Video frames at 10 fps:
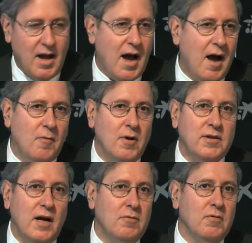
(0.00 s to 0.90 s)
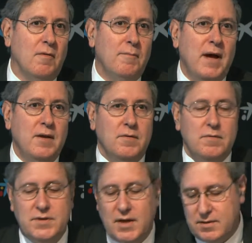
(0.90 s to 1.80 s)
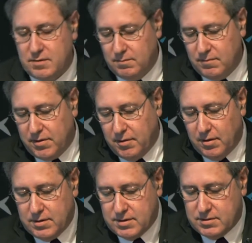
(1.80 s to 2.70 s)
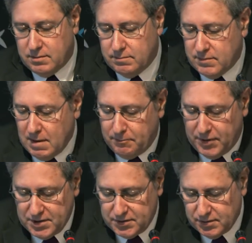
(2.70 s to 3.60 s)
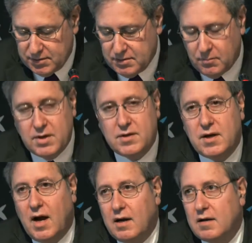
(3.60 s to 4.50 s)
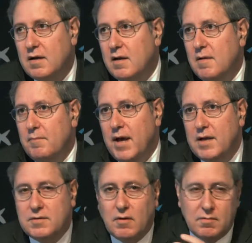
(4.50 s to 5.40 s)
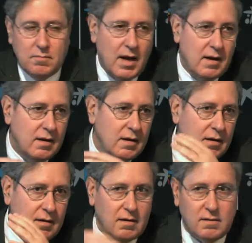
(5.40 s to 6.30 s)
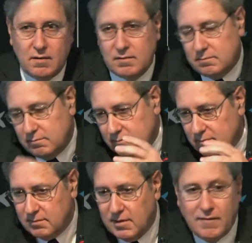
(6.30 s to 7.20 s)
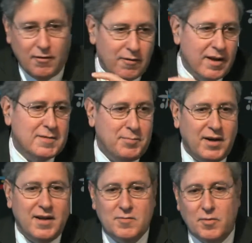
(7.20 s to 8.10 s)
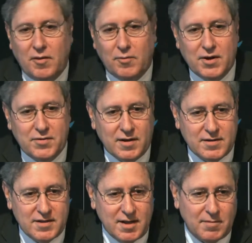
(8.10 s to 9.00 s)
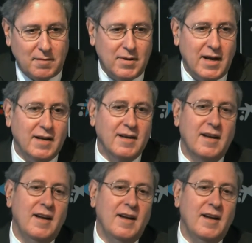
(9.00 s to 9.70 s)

I will try to convey you just some thoughts, some impressions, which are based on my uh, lifelong experience with the educational system that began